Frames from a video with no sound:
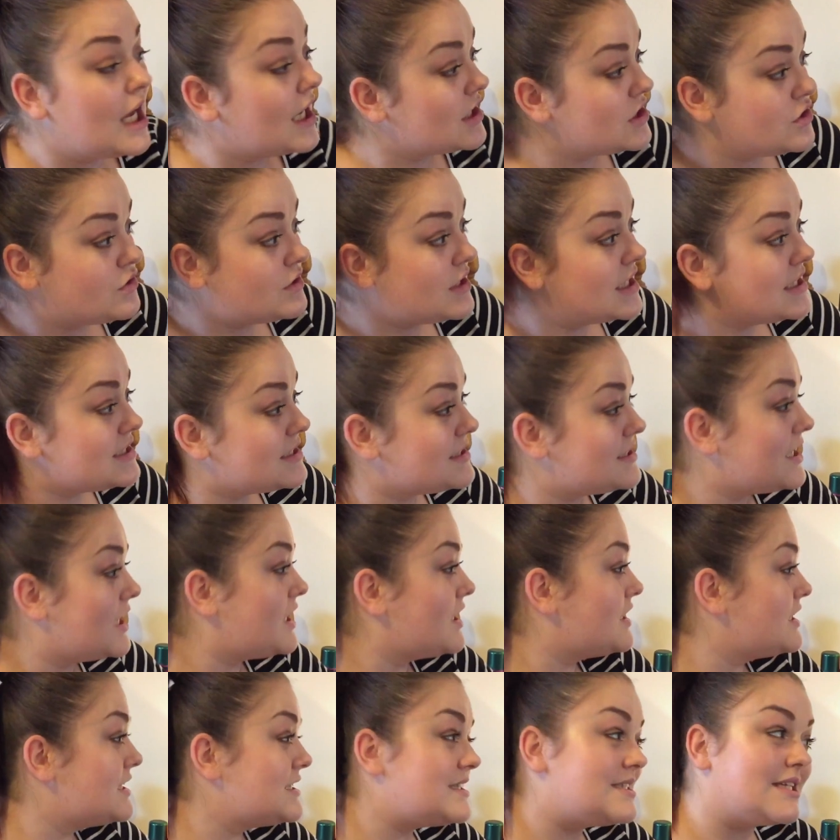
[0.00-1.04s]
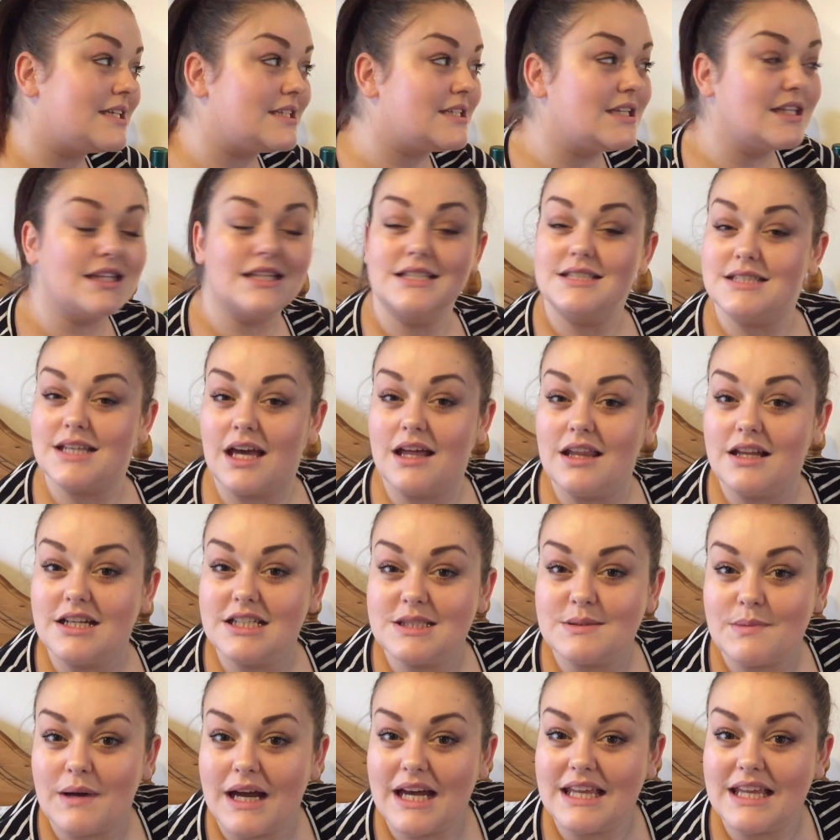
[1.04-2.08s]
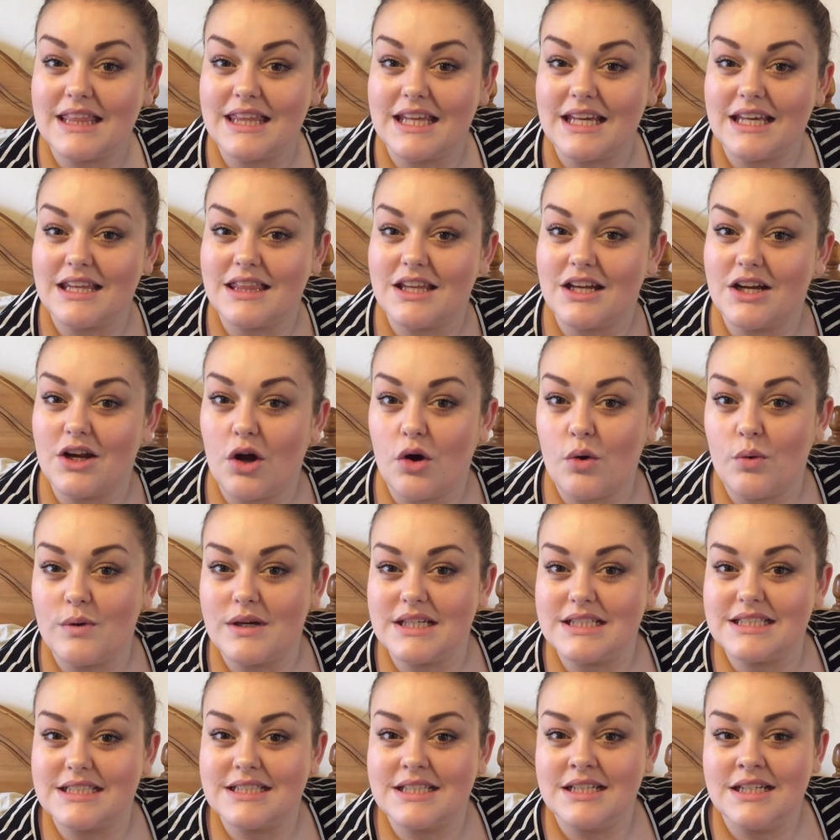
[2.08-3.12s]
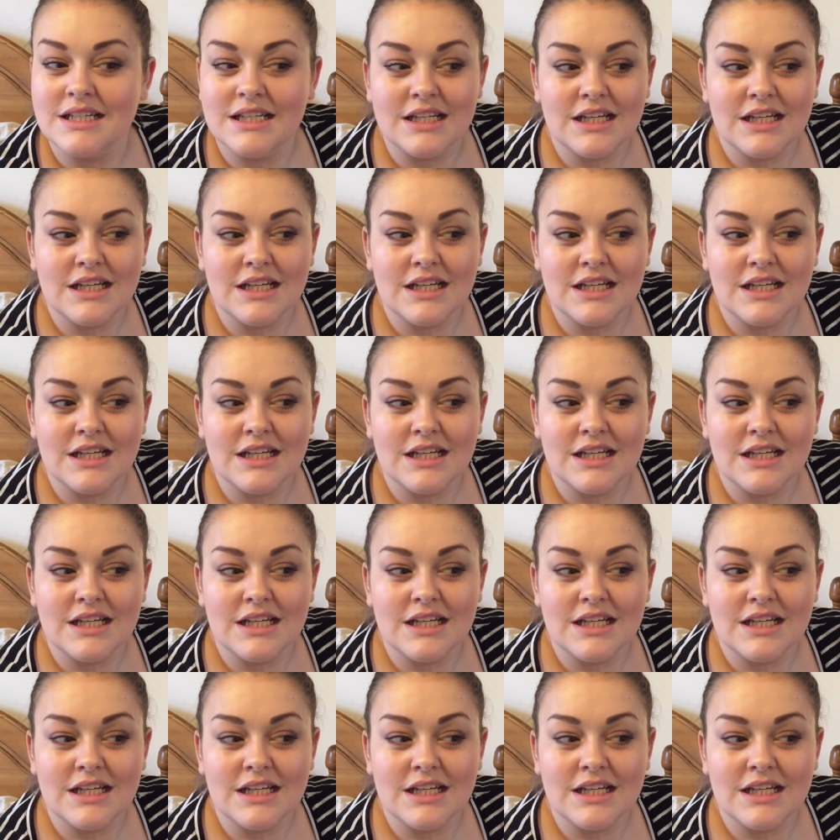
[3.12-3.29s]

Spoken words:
I don't necessarily stick to these colours, but I think they're always